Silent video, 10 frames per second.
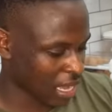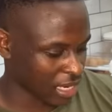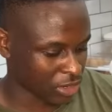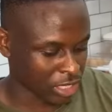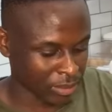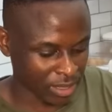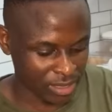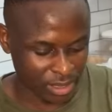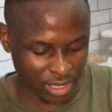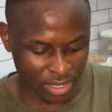
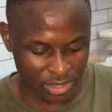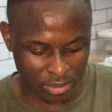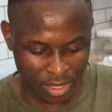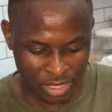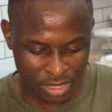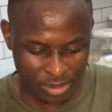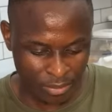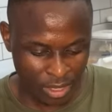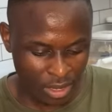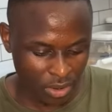Anonymous. Thank you so much.
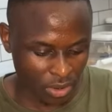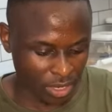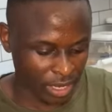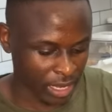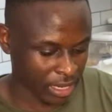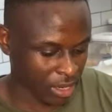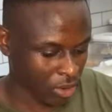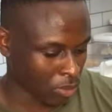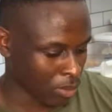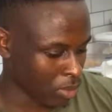Kore,
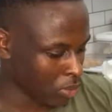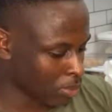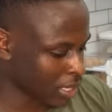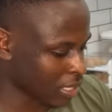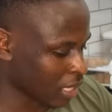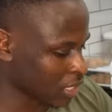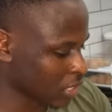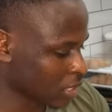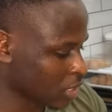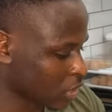Koreenda ubadilisha
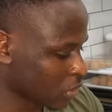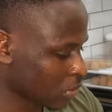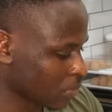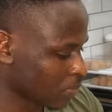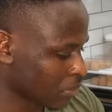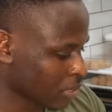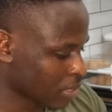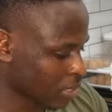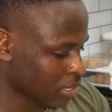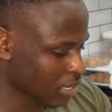tisho
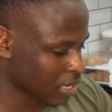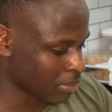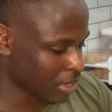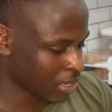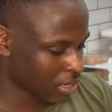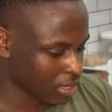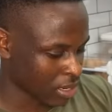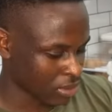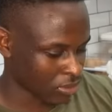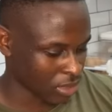
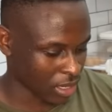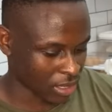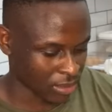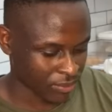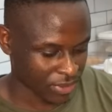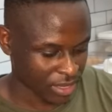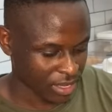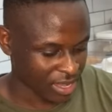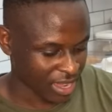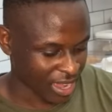raruka,
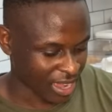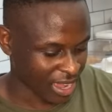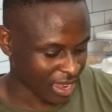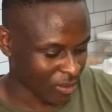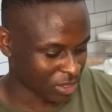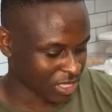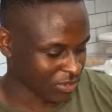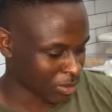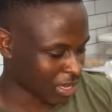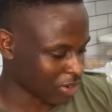Aha, watching
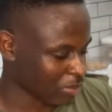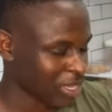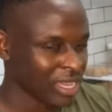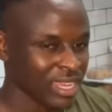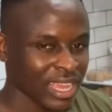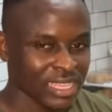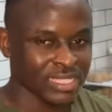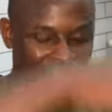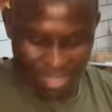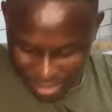from Nairobi.
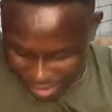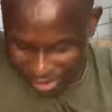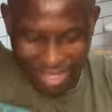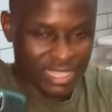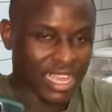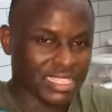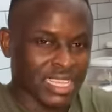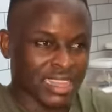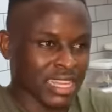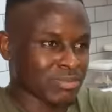Guys, this guy is
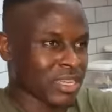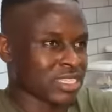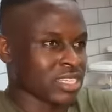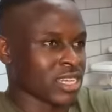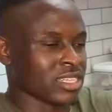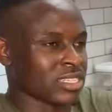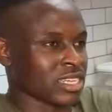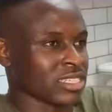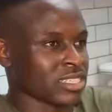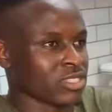saying that my t-shirt it
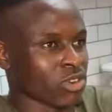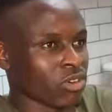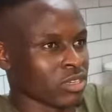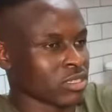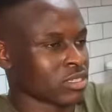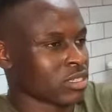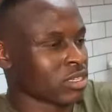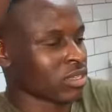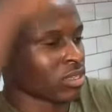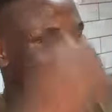has torn.
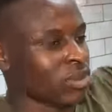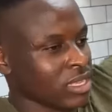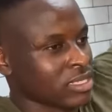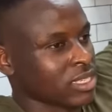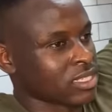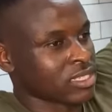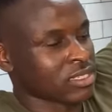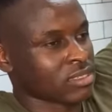Where is it?